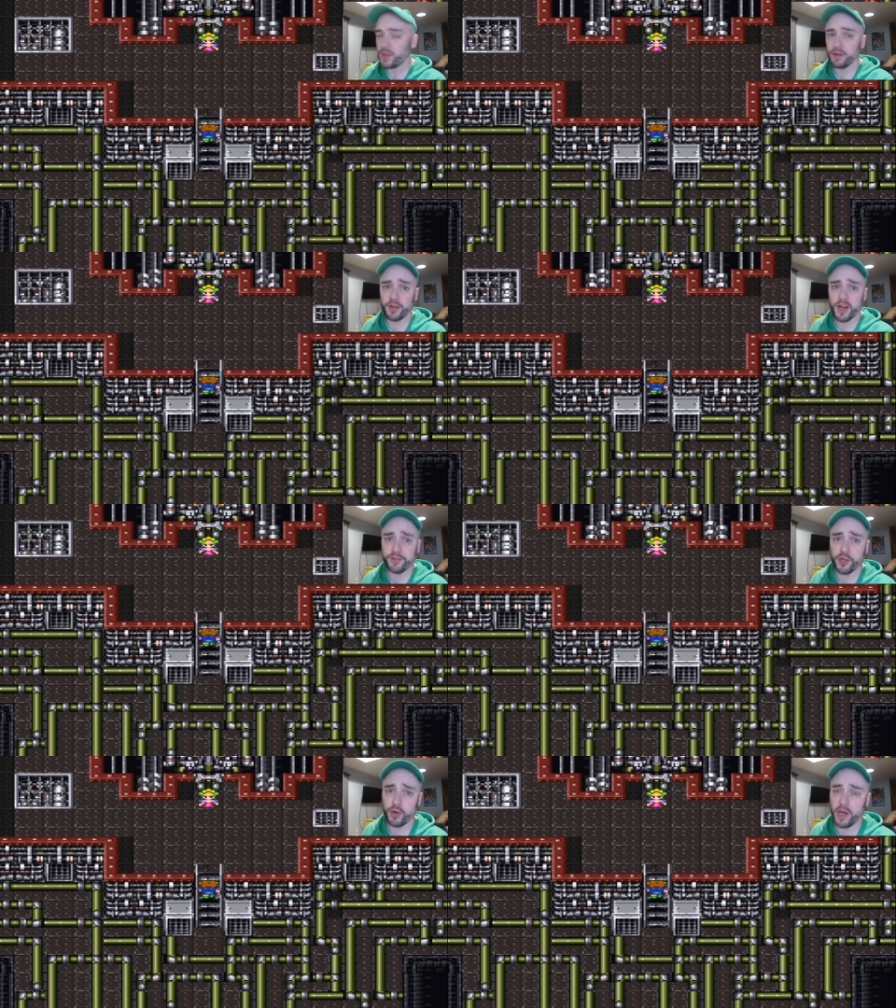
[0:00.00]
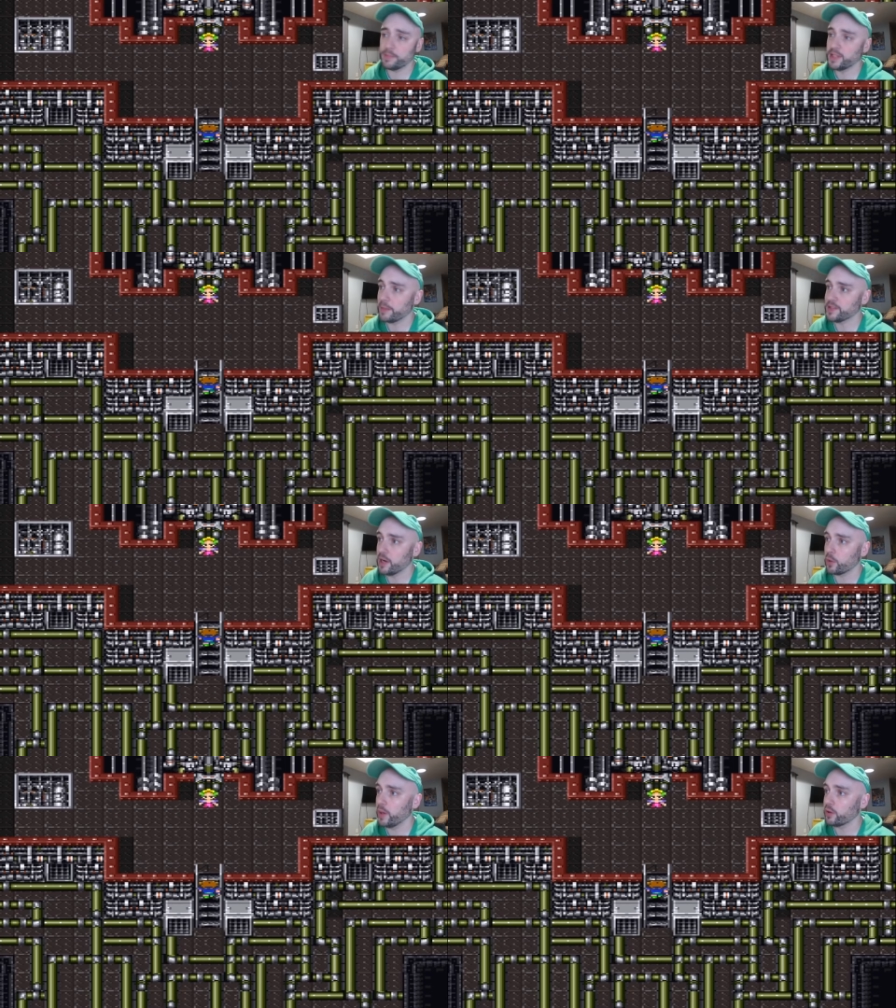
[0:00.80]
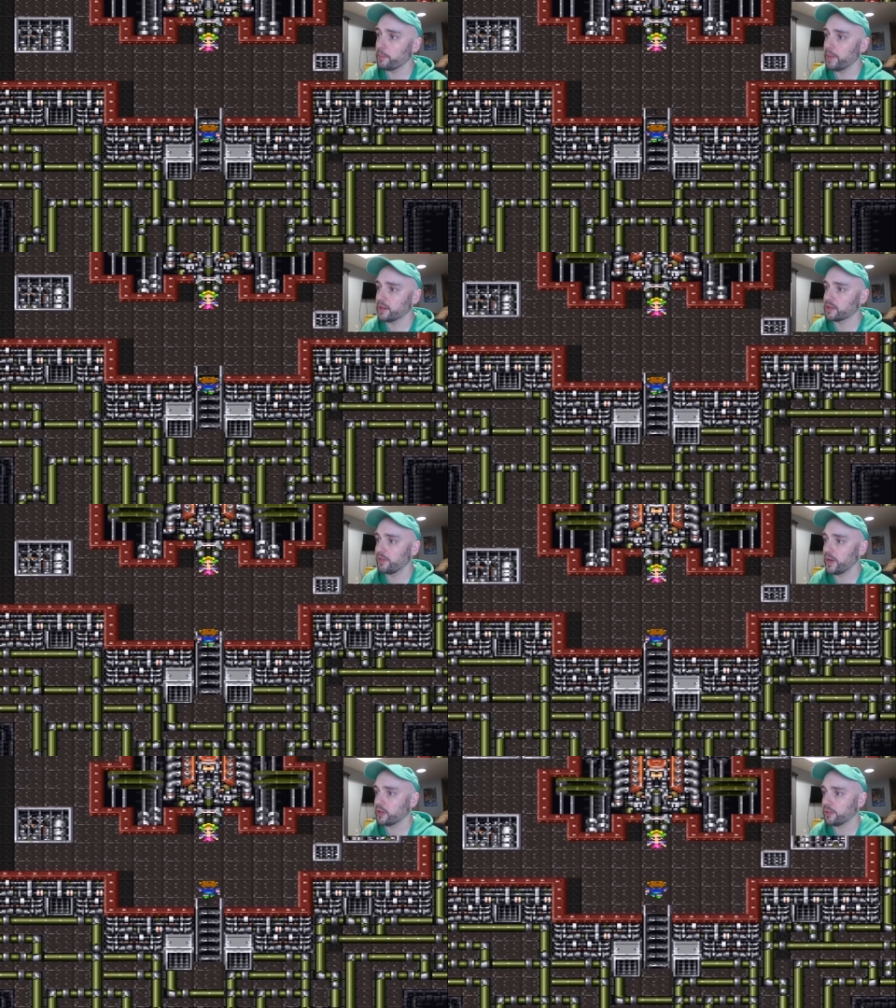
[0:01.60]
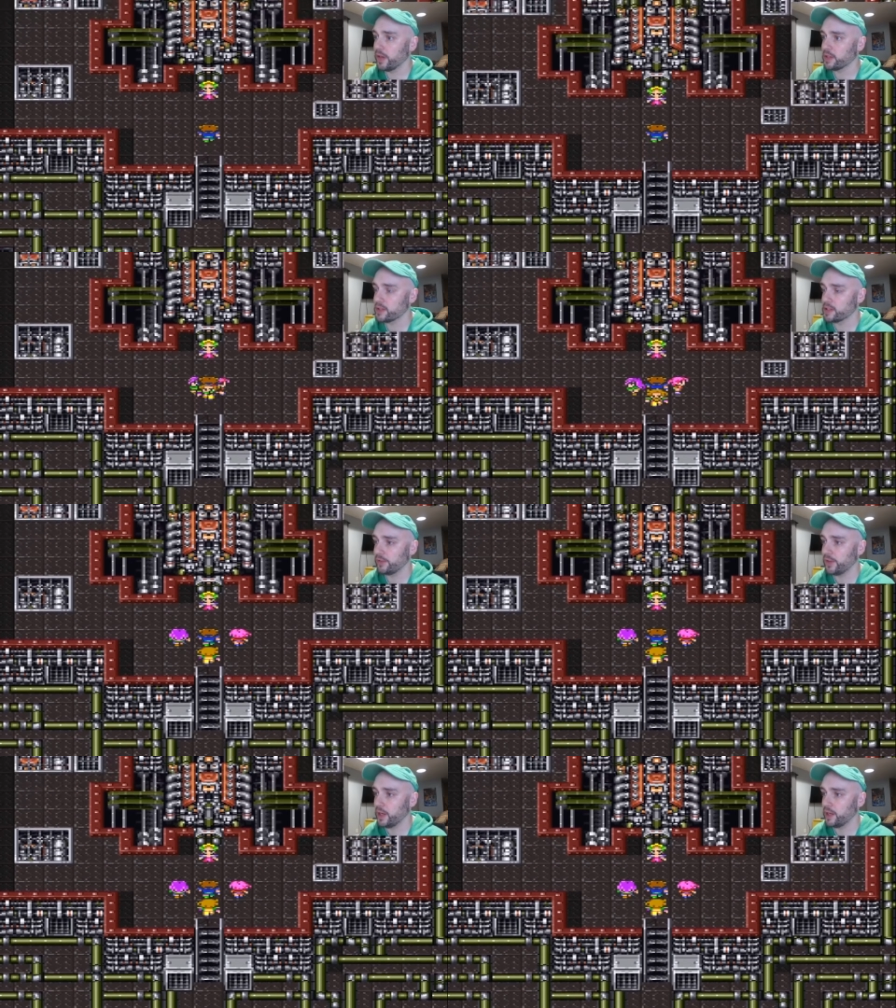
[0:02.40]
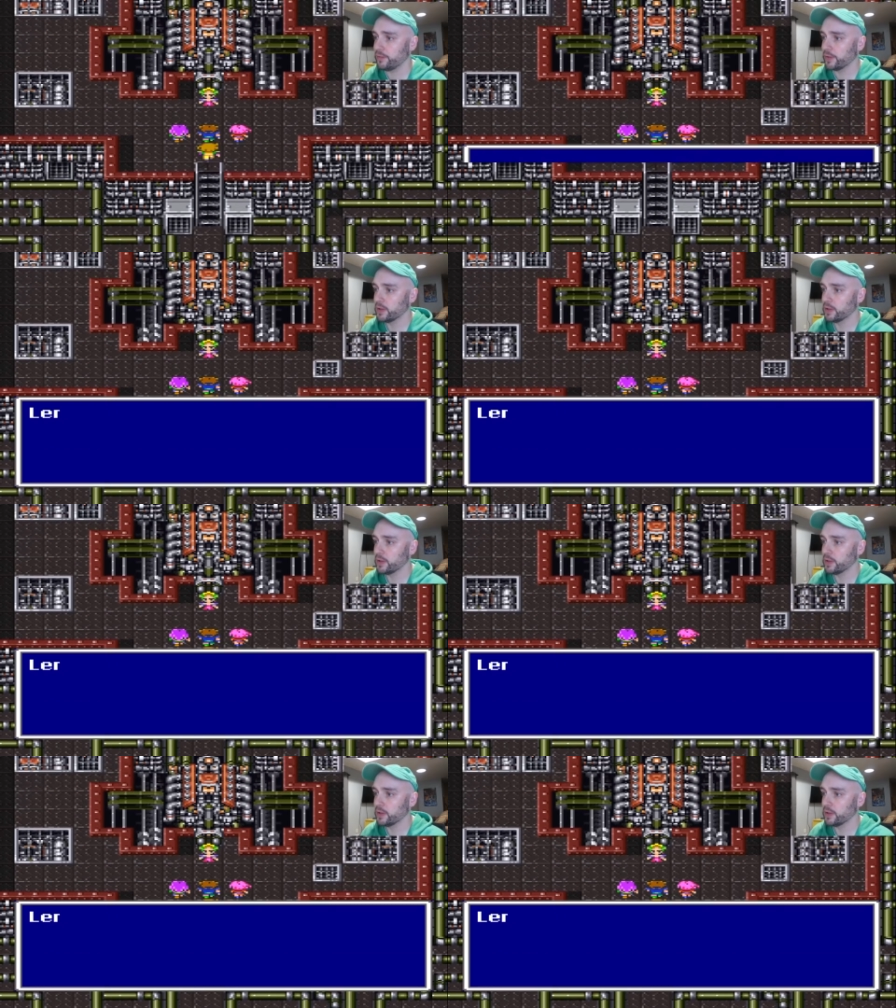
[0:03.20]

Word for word: Good afternoon, I'm Takahmasak. Welcome back to Final Fantasy V.